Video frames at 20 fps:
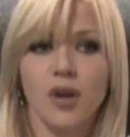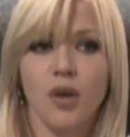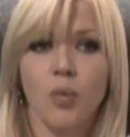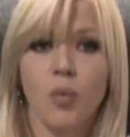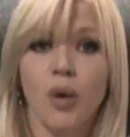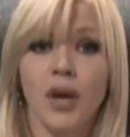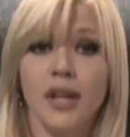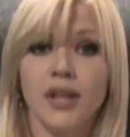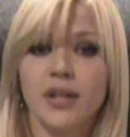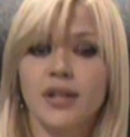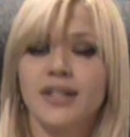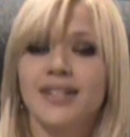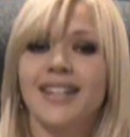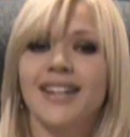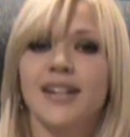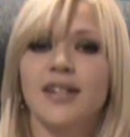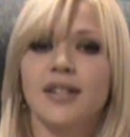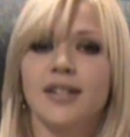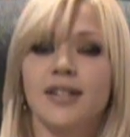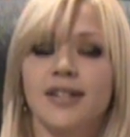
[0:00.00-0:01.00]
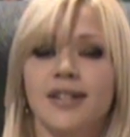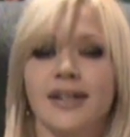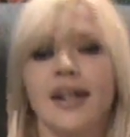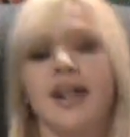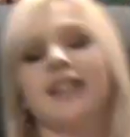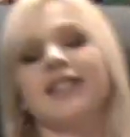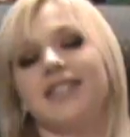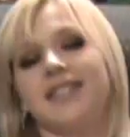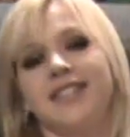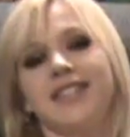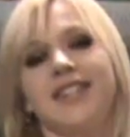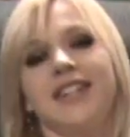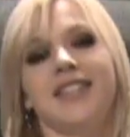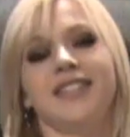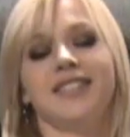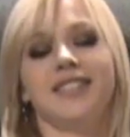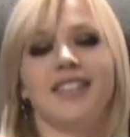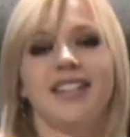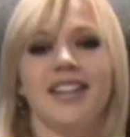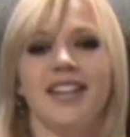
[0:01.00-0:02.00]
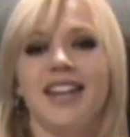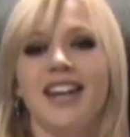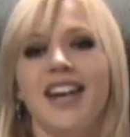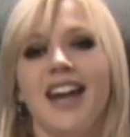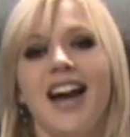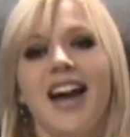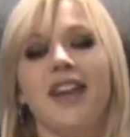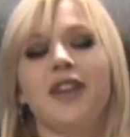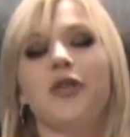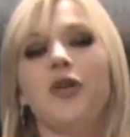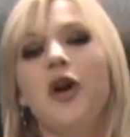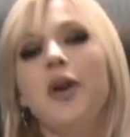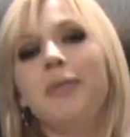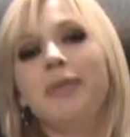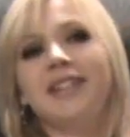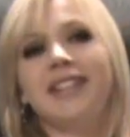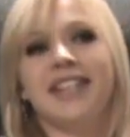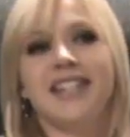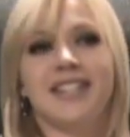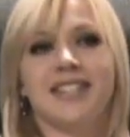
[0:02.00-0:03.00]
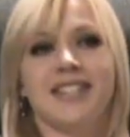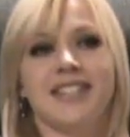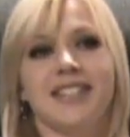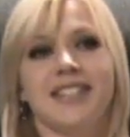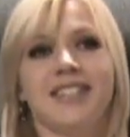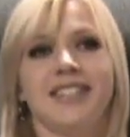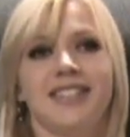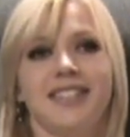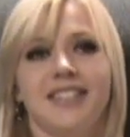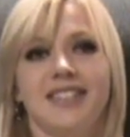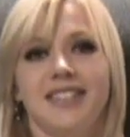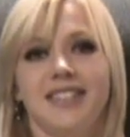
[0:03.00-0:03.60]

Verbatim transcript: When in, in Kazakhstan. I grew up in Kazakhstan.